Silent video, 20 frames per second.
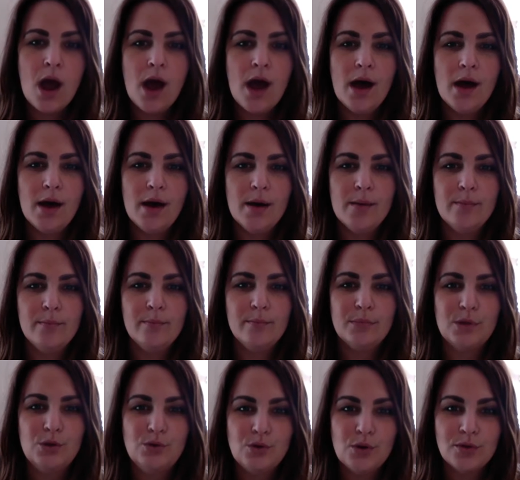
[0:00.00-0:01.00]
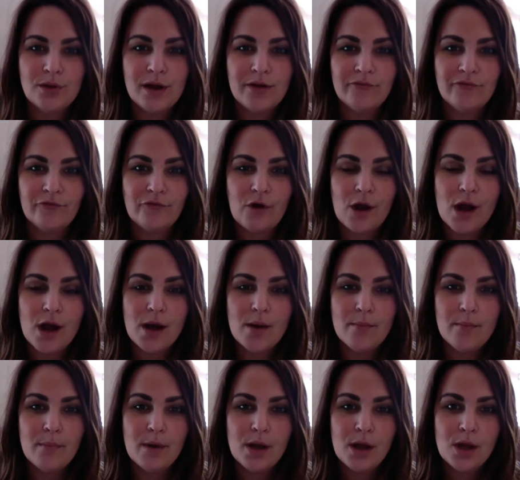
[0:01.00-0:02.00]
You know that
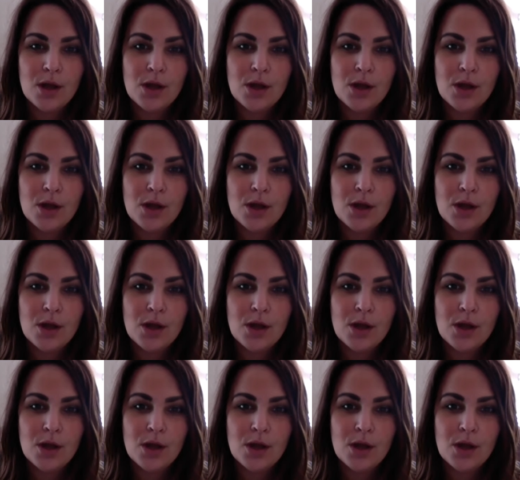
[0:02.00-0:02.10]
from